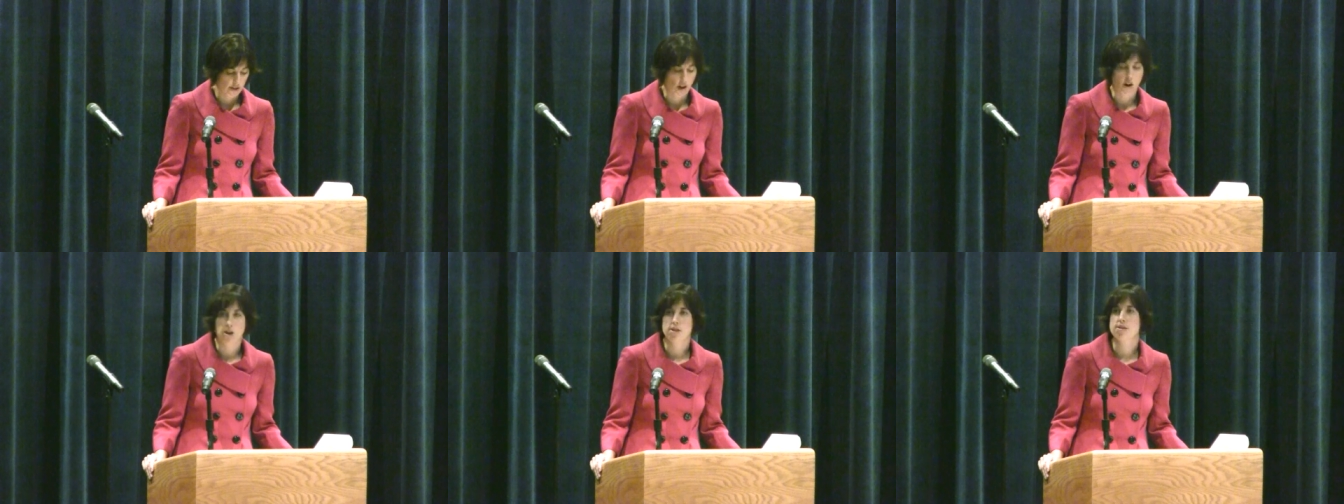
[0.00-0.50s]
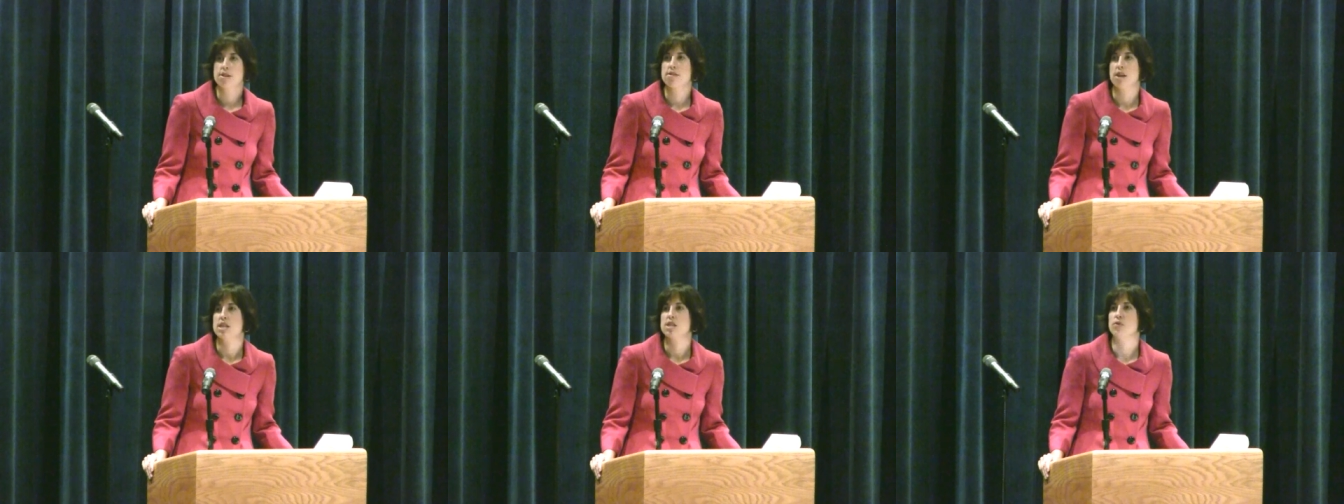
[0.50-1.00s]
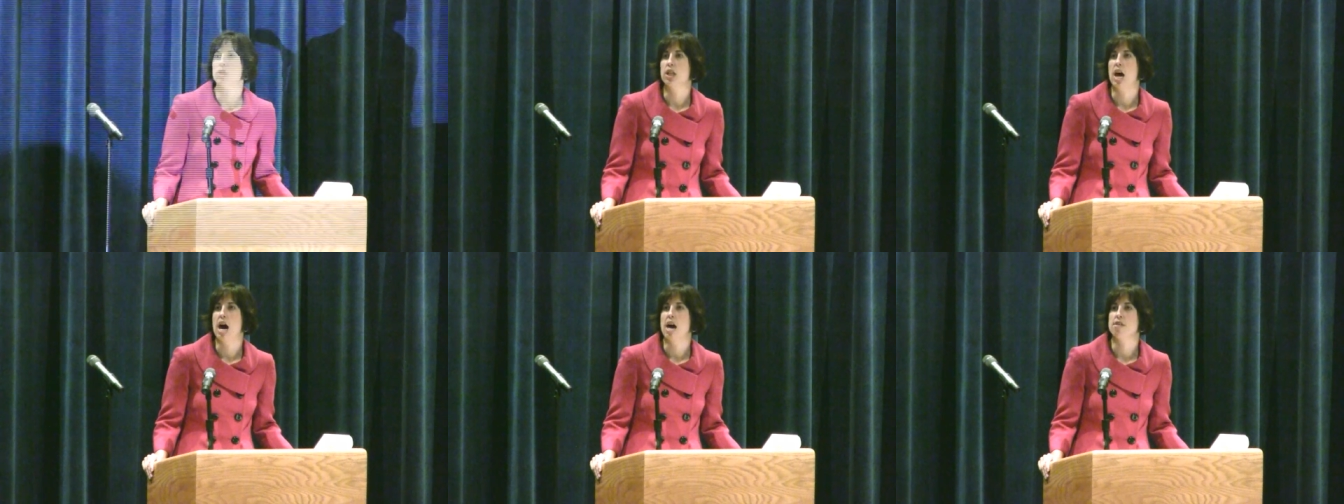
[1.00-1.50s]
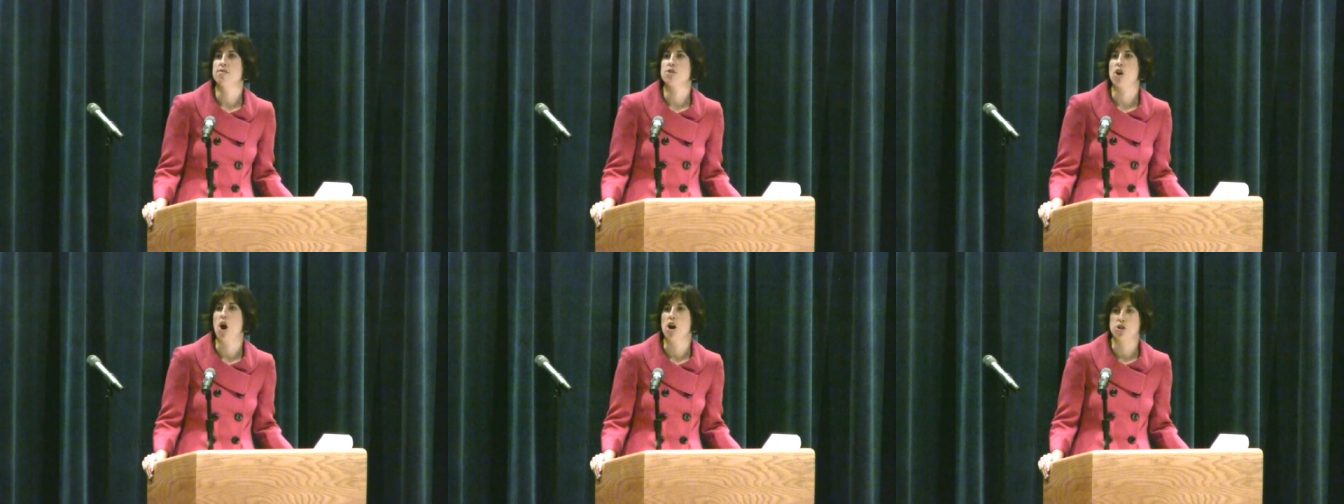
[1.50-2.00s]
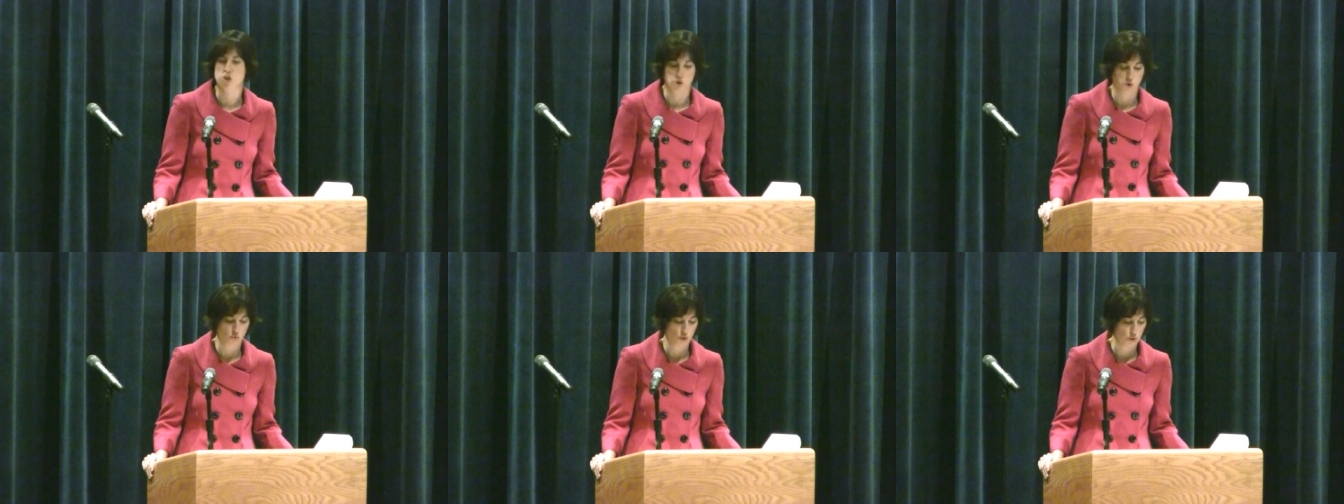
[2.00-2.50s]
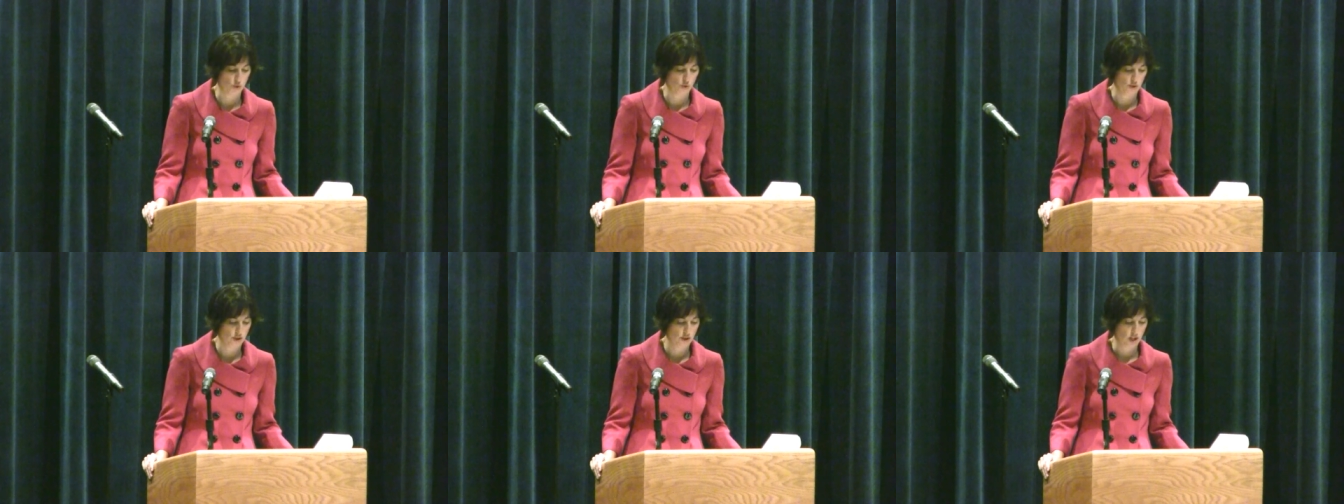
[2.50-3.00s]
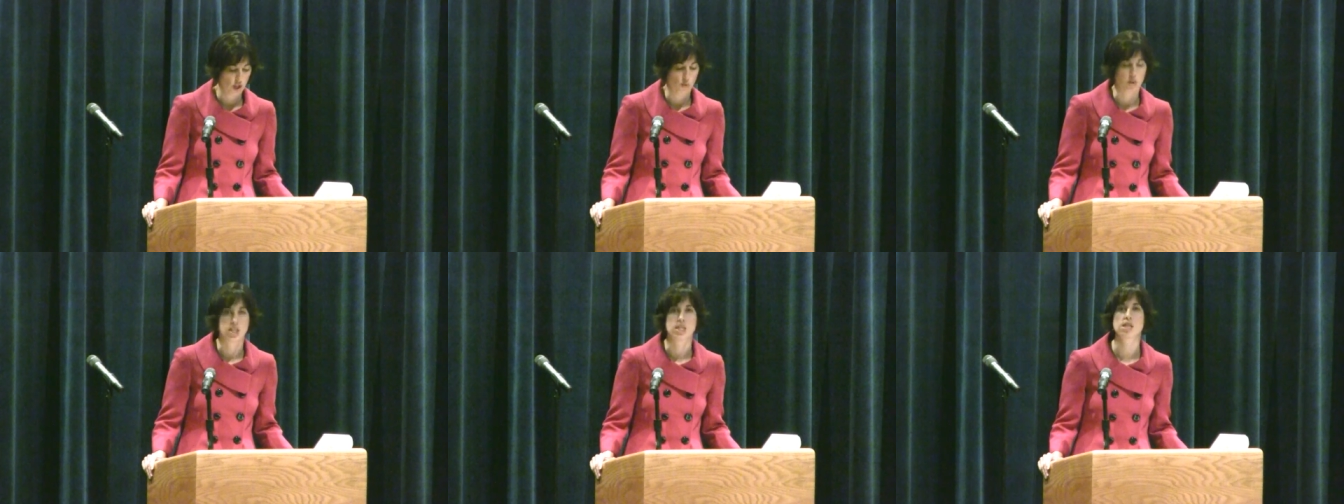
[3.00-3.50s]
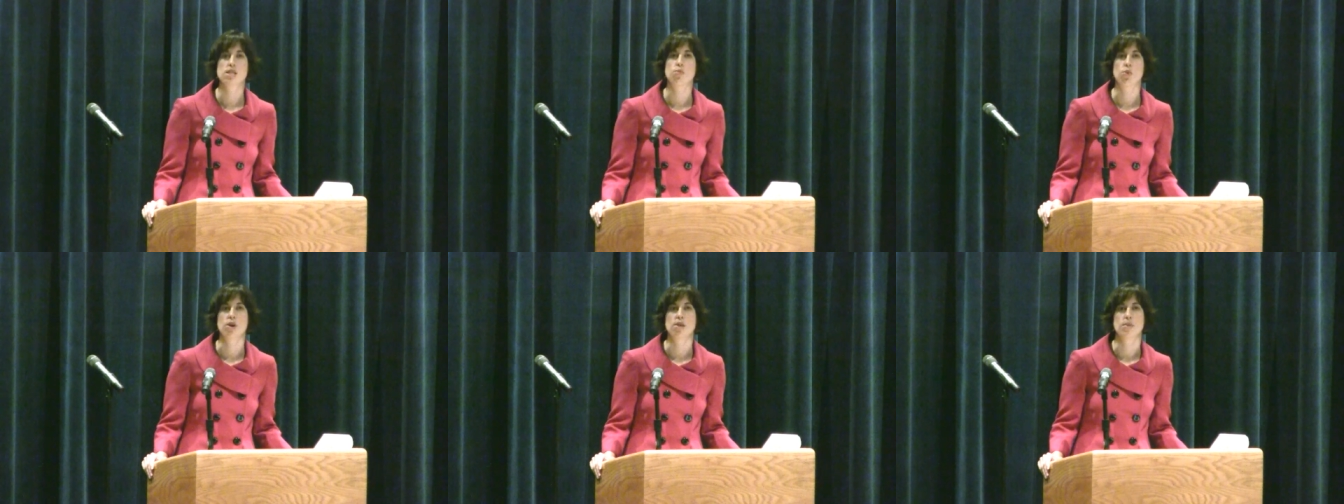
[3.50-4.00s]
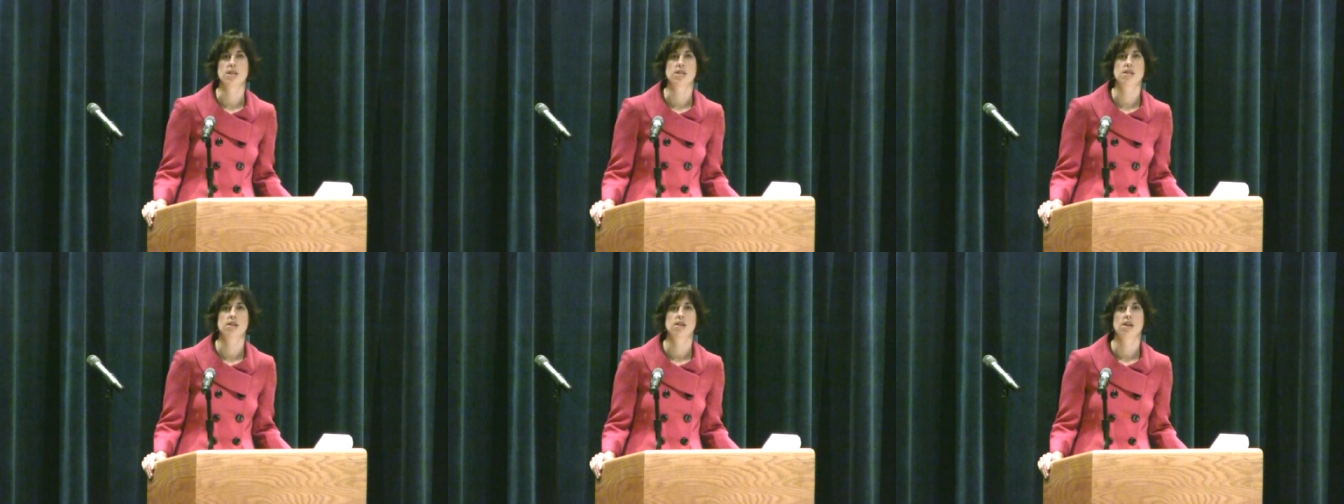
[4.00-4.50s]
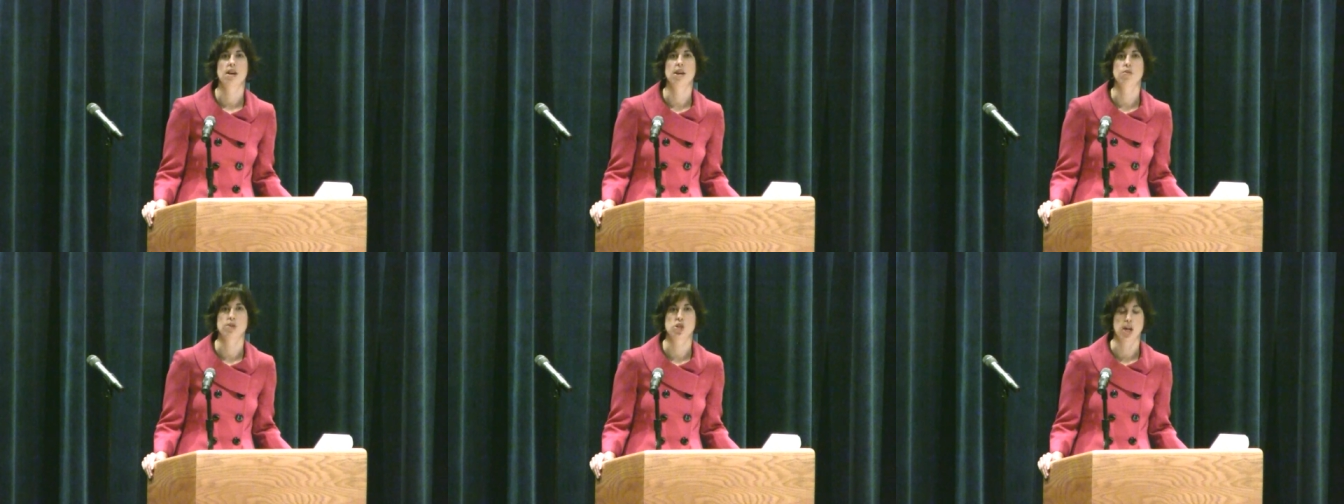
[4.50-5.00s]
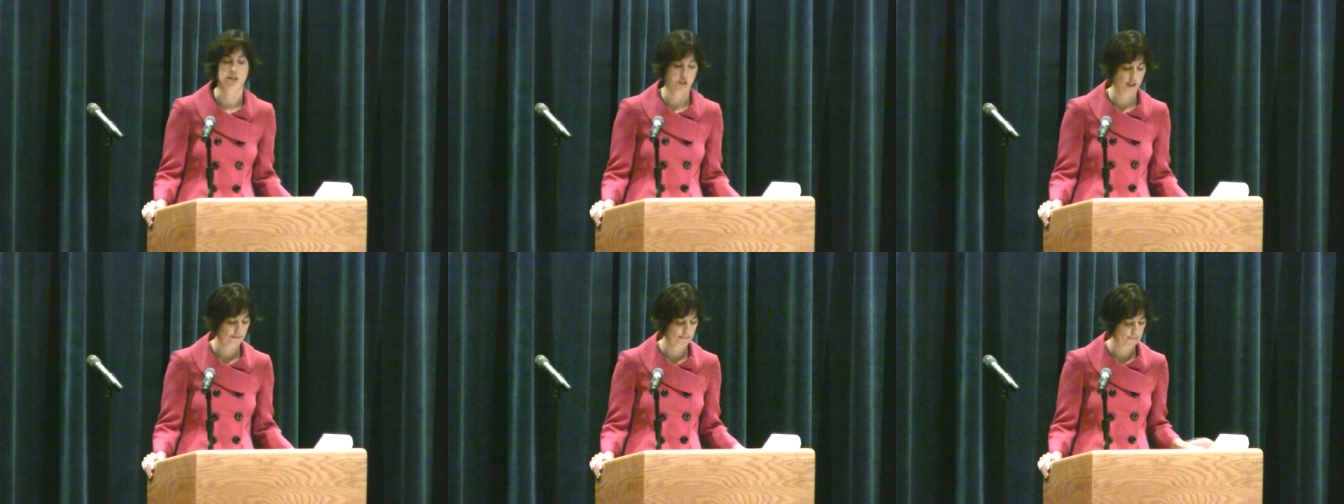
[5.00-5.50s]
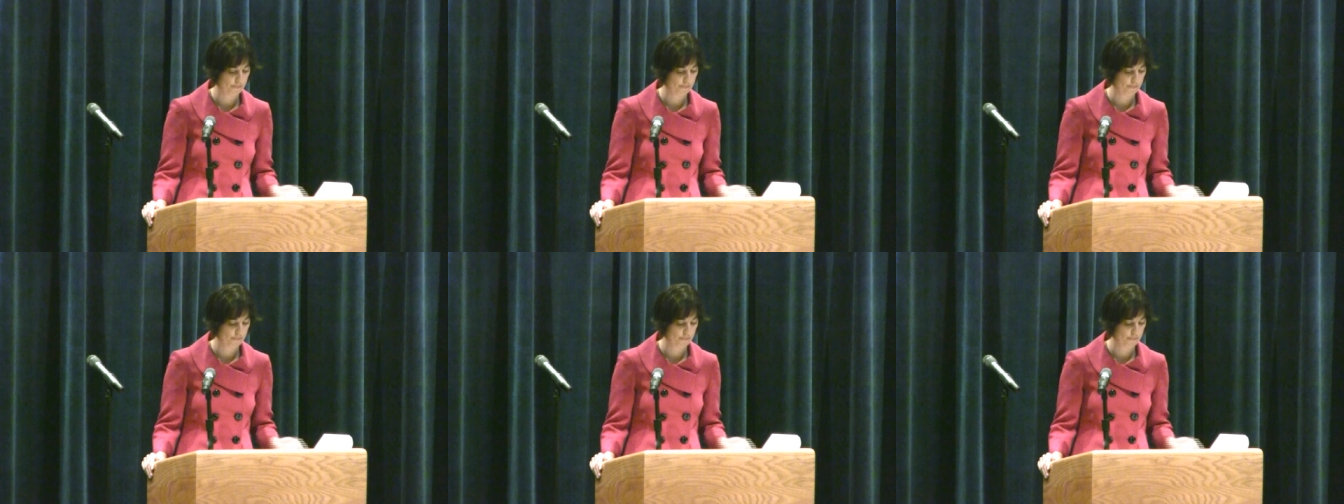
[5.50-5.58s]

all successful lives are strewn with disappointment and rejection.